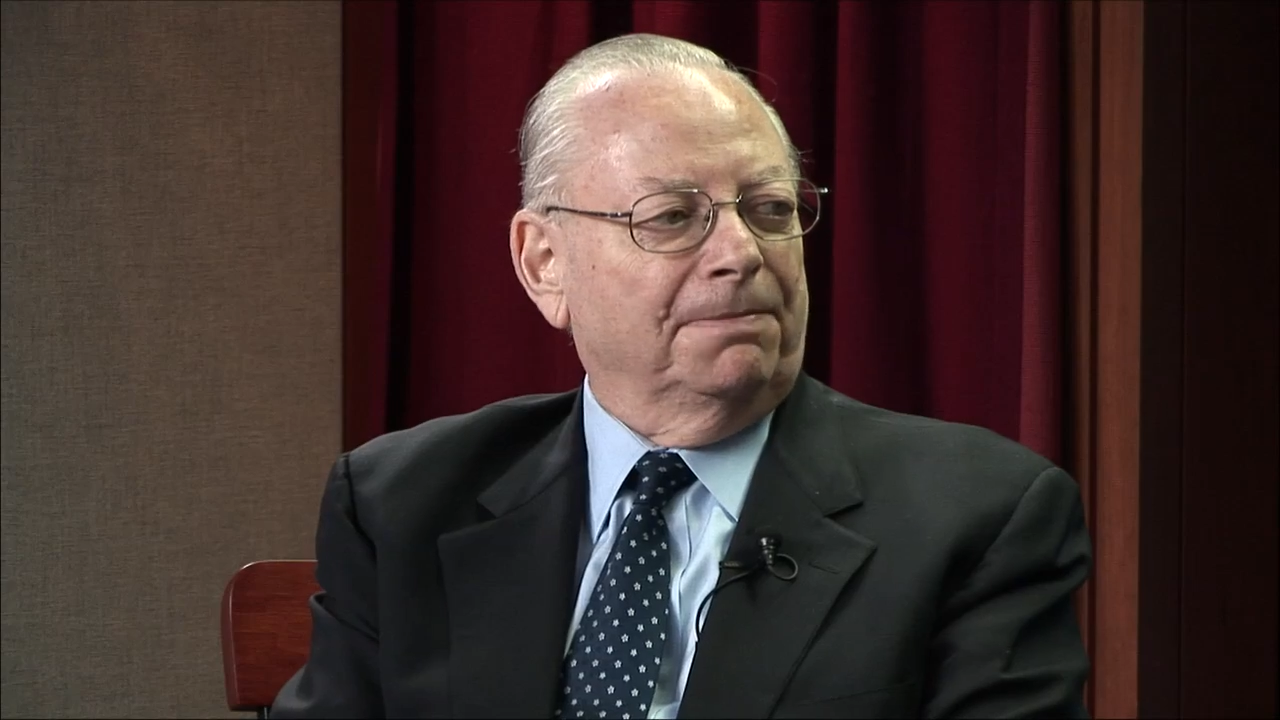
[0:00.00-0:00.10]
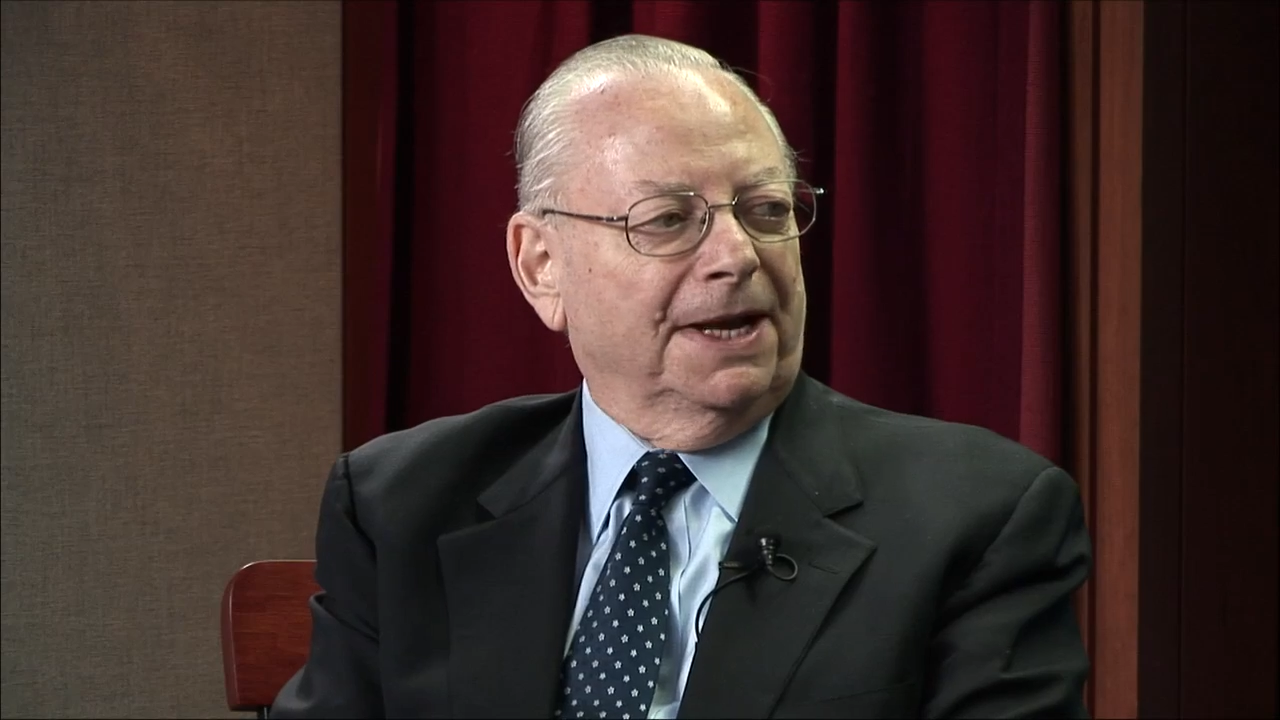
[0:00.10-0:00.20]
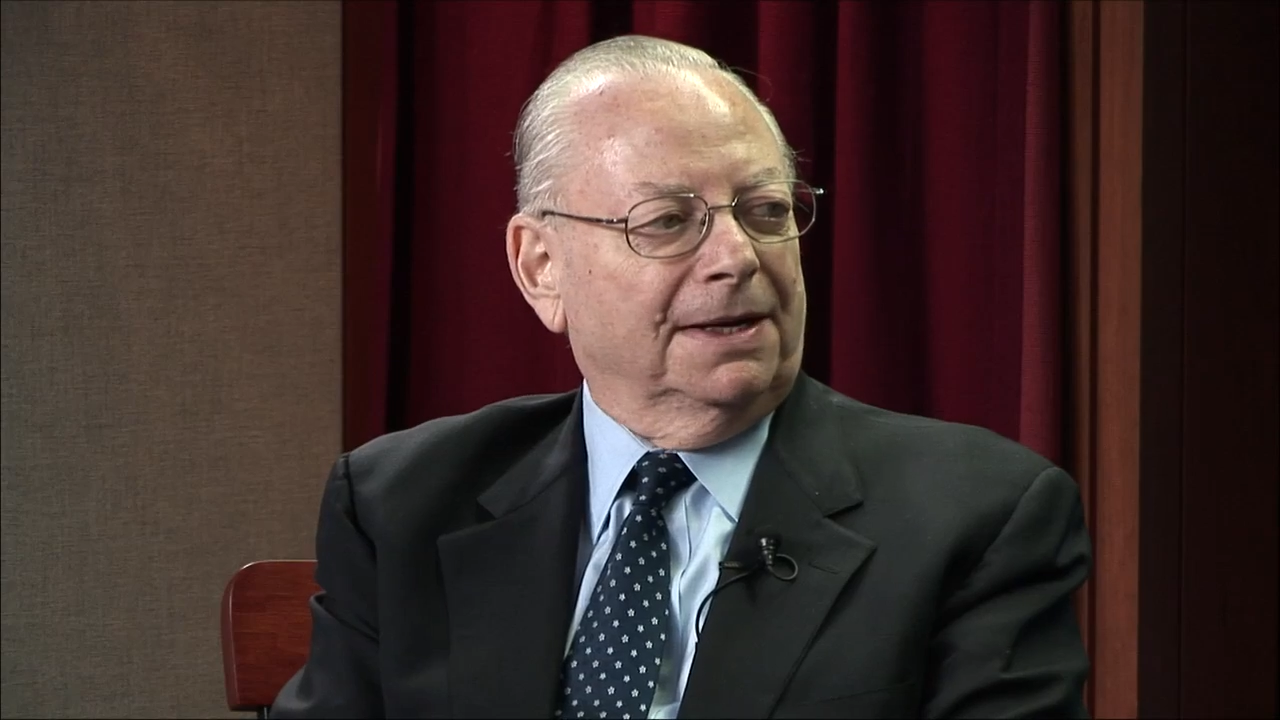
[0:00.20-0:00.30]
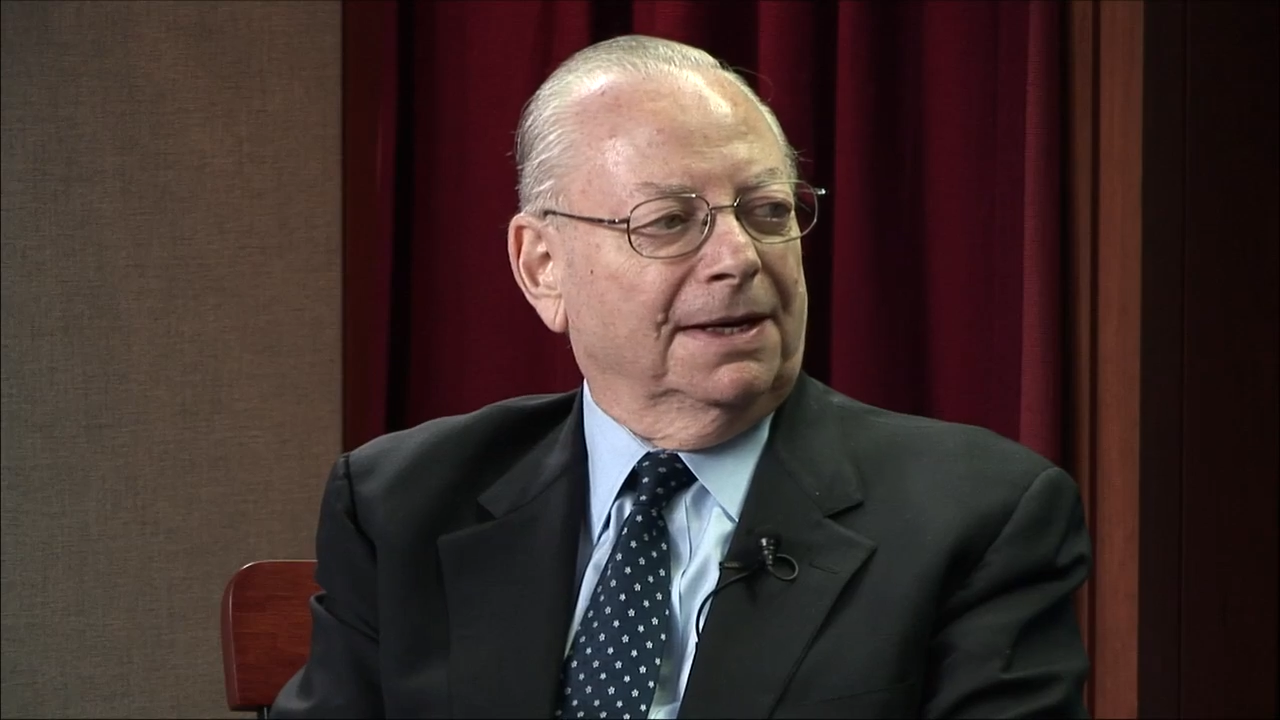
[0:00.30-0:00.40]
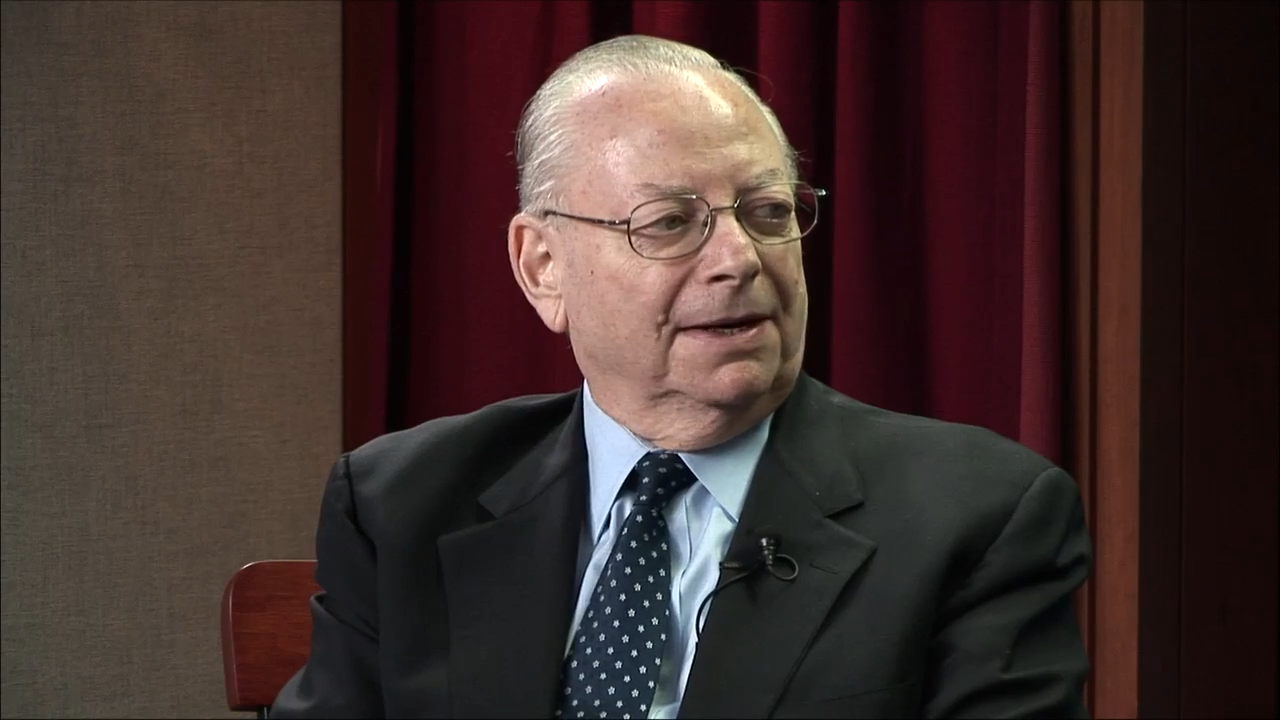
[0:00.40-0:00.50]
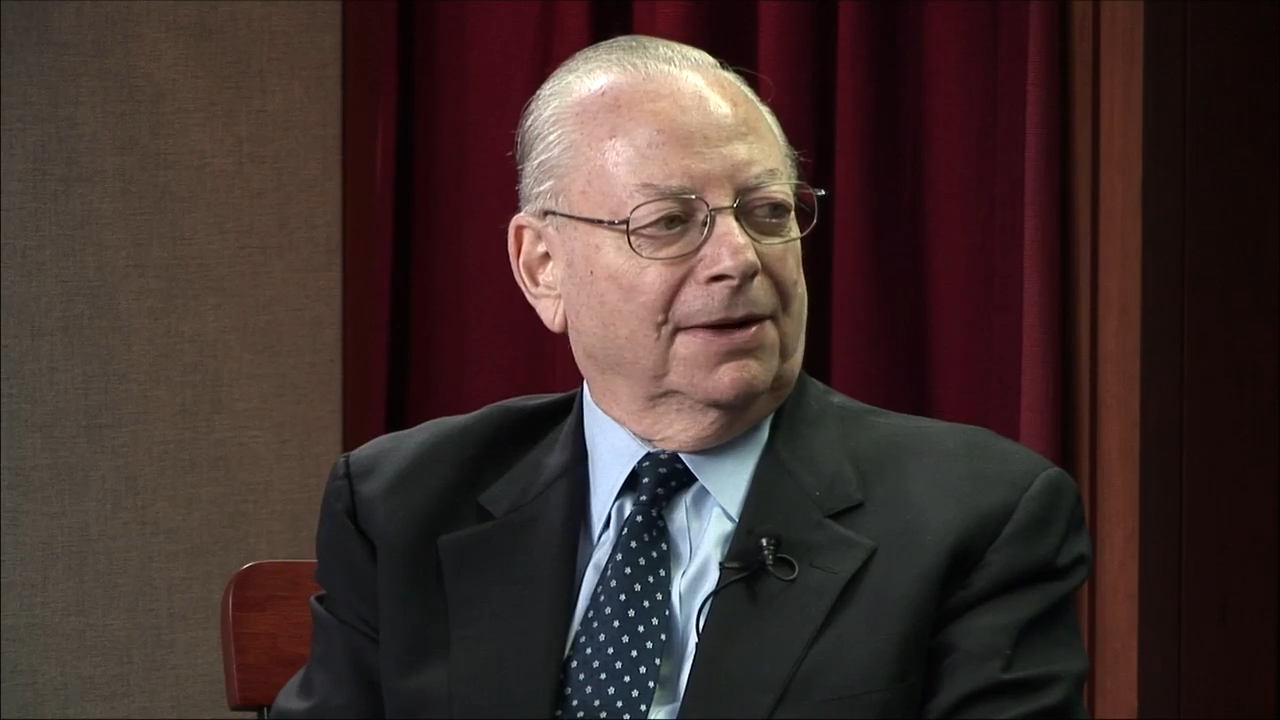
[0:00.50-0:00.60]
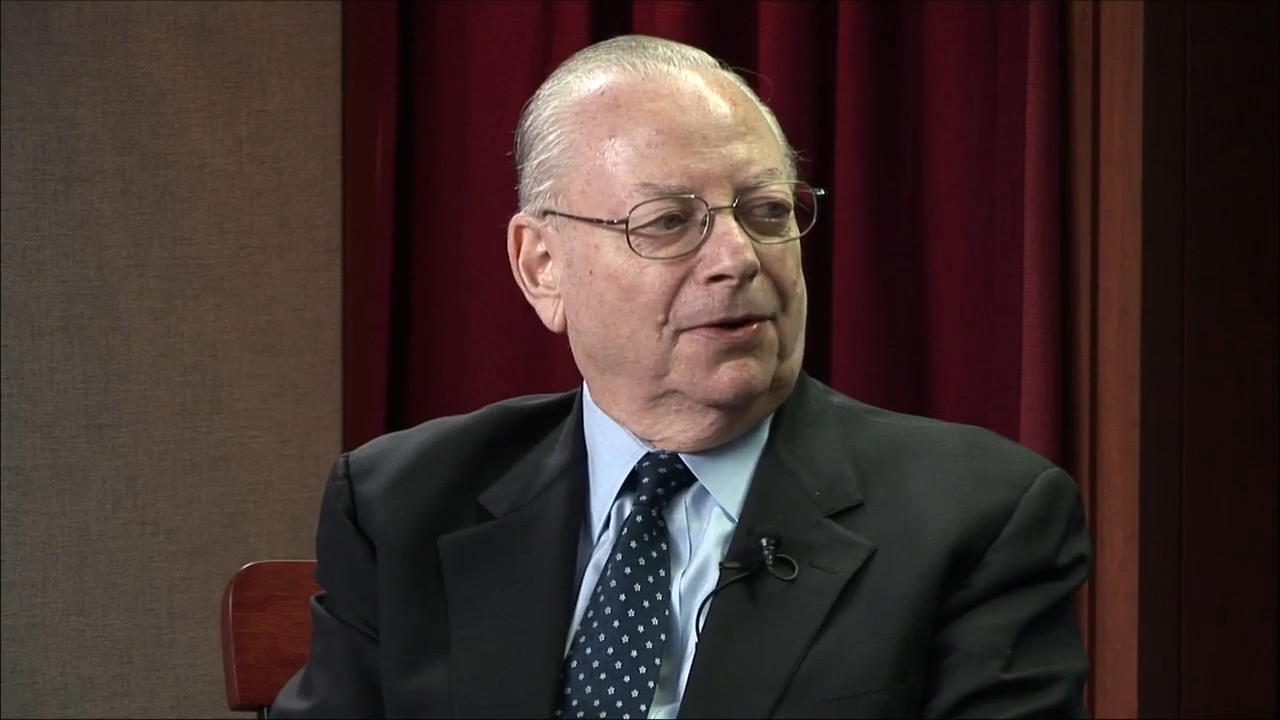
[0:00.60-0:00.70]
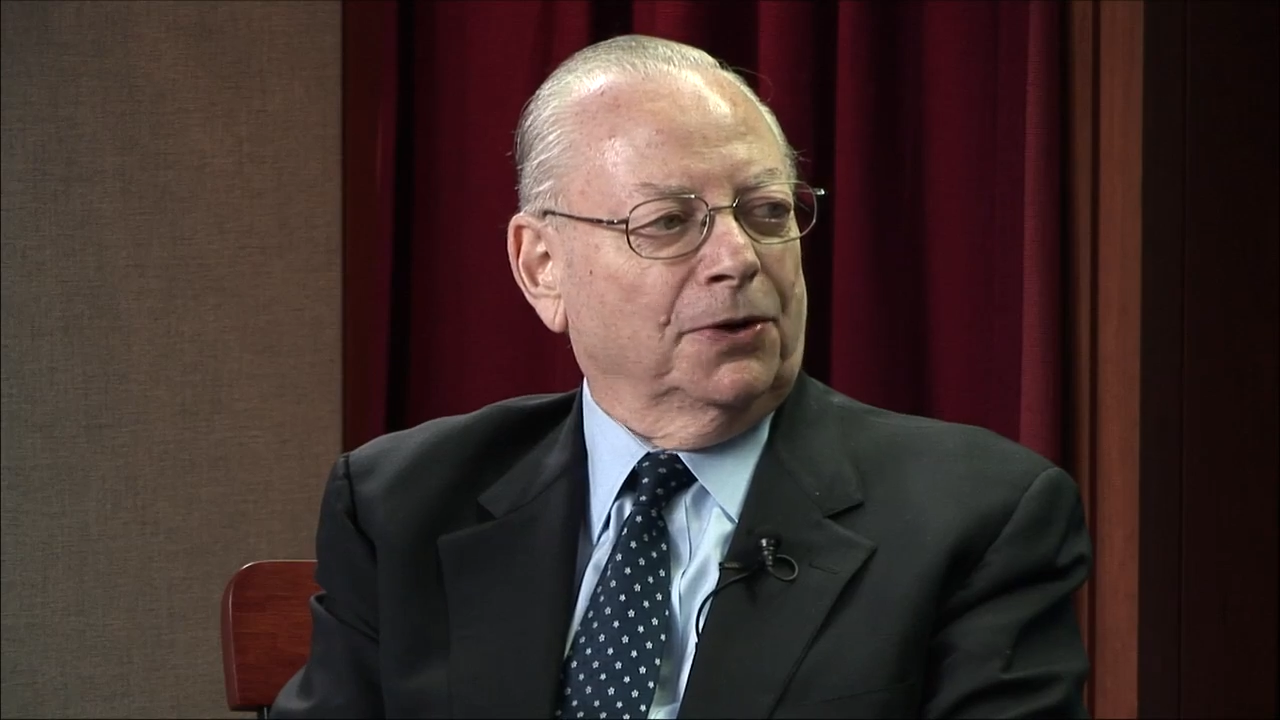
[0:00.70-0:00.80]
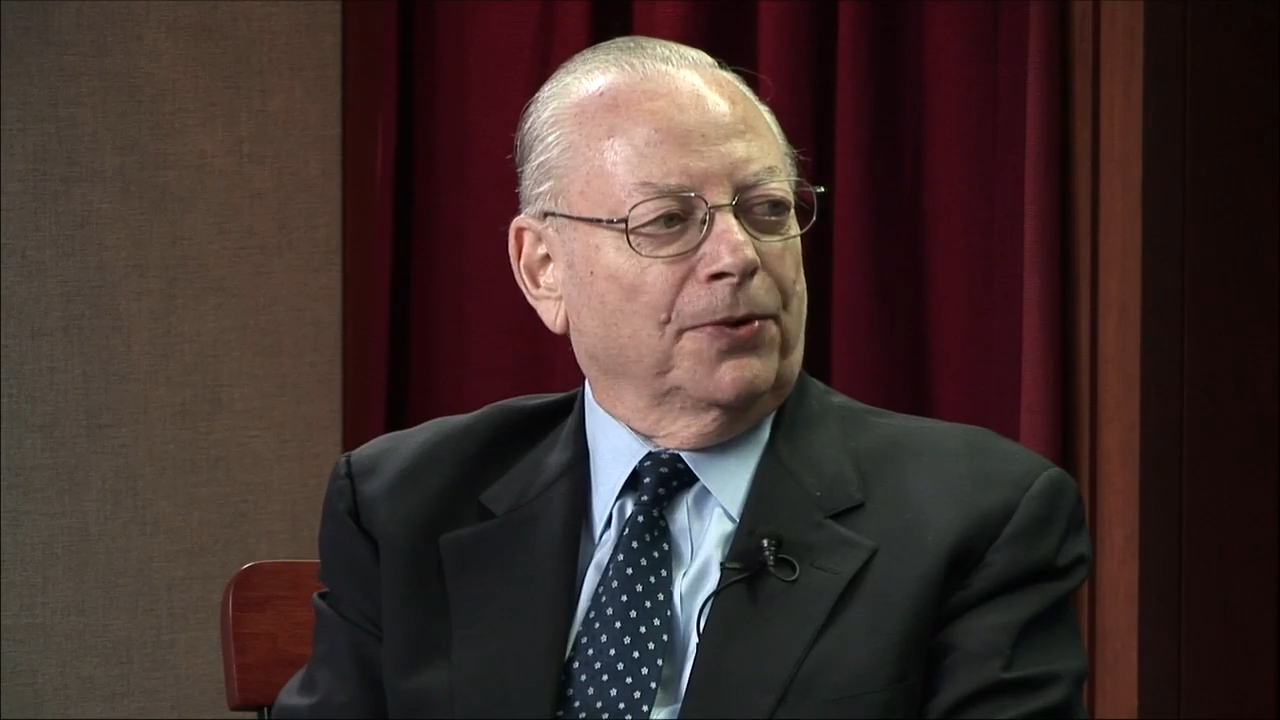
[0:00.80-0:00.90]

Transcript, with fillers: I met on